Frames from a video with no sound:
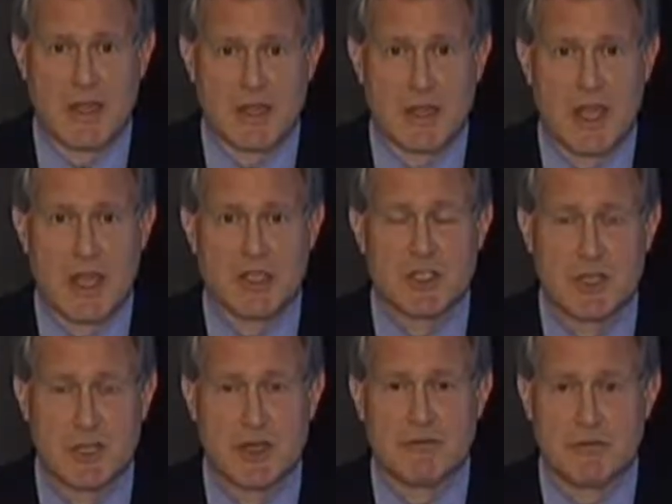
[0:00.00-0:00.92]

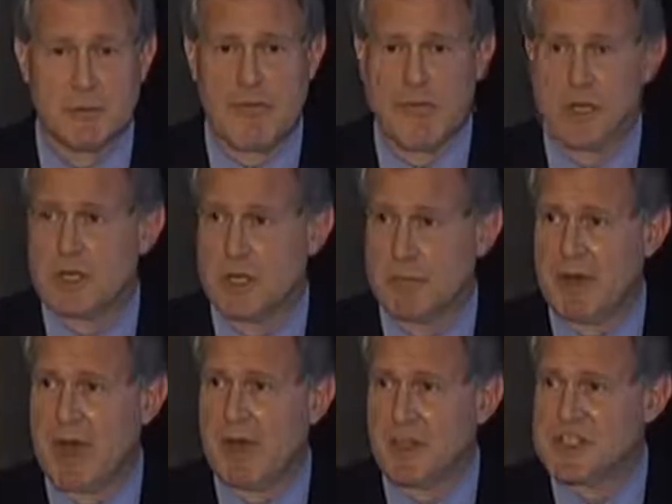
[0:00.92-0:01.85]
education and information
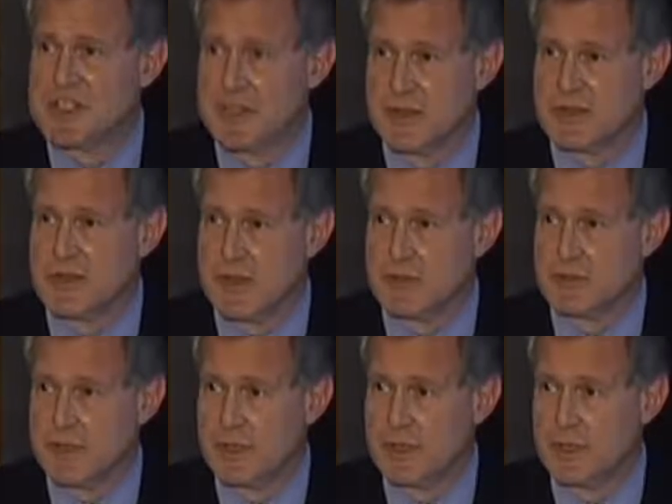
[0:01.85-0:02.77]
and policy in this
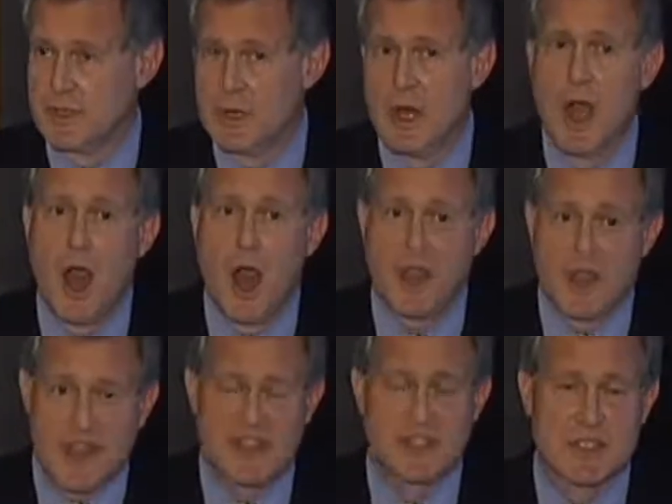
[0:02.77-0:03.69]
country
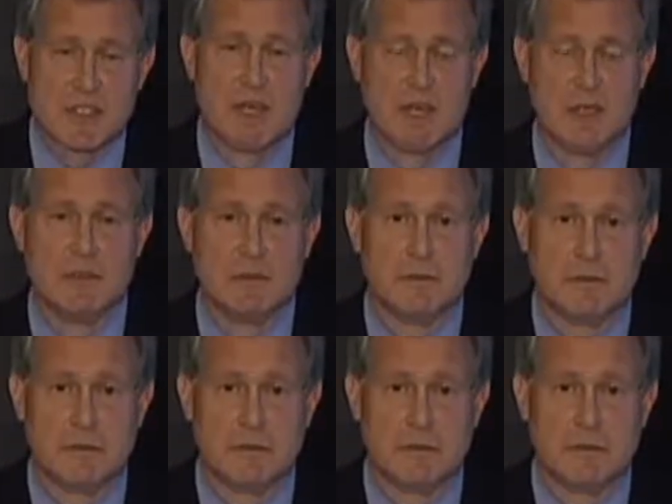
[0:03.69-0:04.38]
on this study.